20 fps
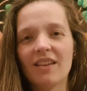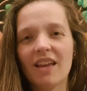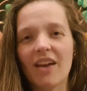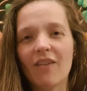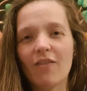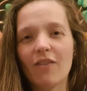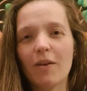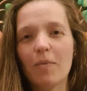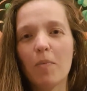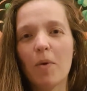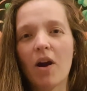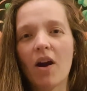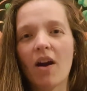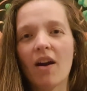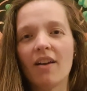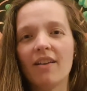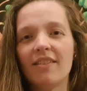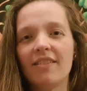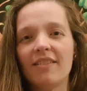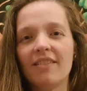Every
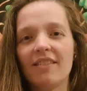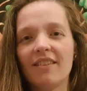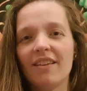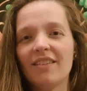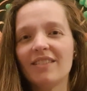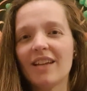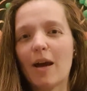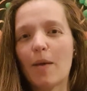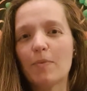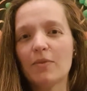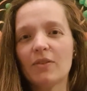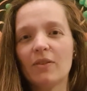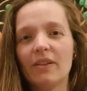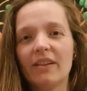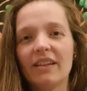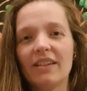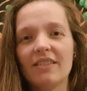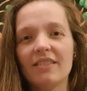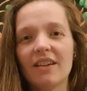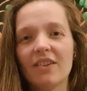part is
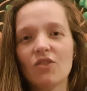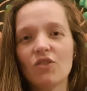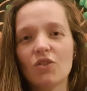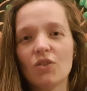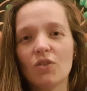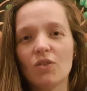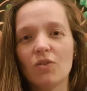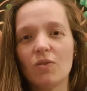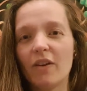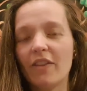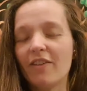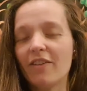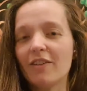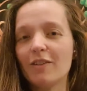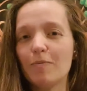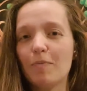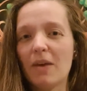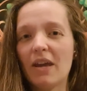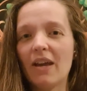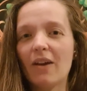absolutely essential, whether it's
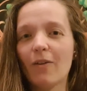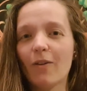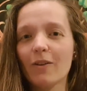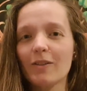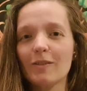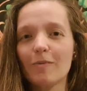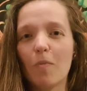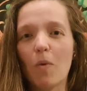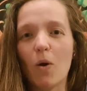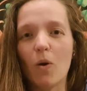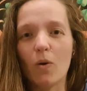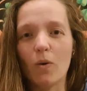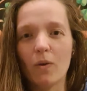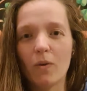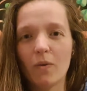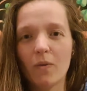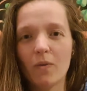big or small.